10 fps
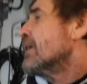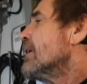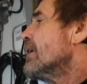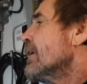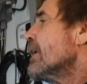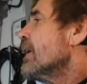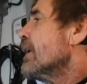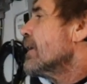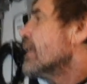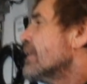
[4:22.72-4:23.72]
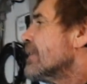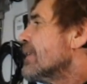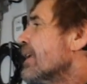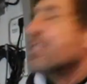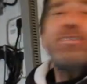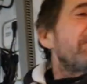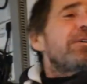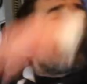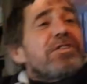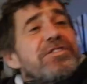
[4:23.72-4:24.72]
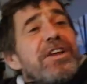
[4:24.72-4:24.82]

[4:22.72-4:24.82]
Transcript: Show us around what's inside. So as